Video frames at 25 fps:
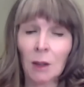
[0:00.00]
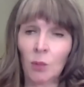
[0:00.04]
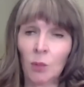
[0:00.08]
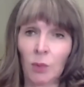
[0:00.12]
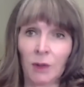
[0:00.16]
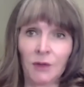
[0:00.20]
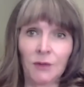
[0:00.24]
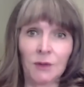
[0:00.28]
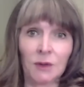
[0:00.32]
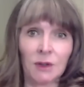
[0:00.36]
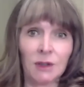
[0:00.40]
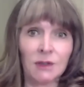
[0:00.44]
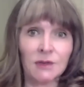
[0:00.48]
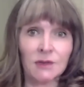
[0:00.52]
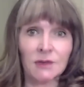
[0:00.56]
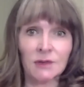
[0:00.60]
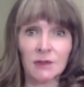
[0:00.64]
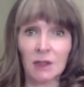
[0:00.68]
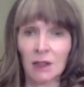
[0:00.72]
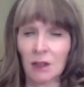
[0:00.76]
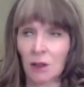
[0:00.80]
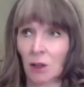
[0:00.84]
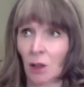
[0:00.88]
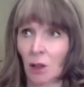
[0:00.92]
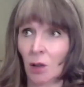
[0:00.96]
whether it's
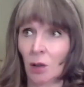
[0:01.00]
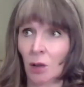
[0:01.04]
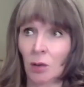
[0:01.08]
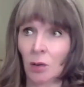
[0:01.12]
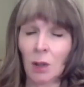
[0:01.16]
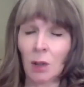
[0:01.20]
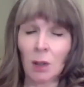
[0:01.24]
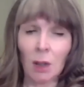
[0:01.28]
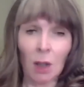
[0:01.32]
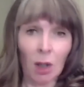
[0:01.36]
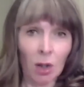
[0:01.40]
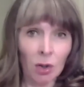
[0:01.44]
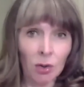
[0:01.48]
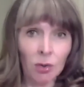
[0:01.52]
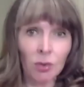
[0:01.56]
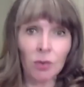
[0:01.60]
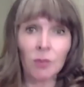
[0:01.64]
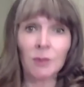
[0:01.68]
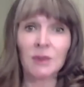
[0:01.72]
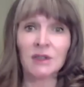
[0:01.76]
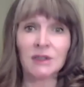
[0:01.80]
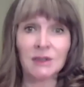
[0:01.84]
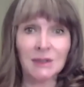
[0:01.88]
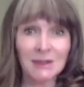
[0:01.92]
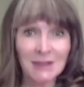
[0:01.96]
in our
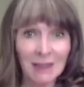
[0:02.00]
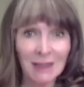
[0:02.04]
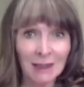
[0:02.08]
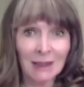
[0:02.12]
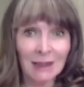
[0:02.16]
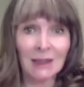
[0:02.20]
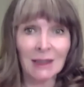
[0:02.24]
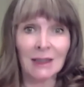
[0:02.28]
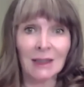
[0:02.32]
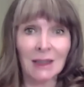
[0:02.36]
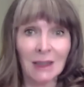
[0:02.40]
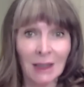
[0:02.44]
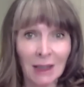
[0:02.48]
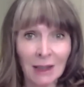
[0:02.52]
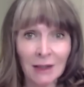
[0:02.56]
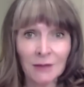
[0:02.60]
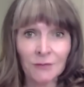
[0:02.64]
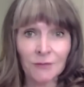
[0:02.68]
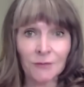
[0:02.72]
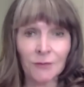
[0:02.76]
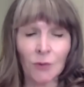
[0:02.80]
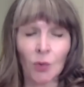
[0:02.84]
home and daily life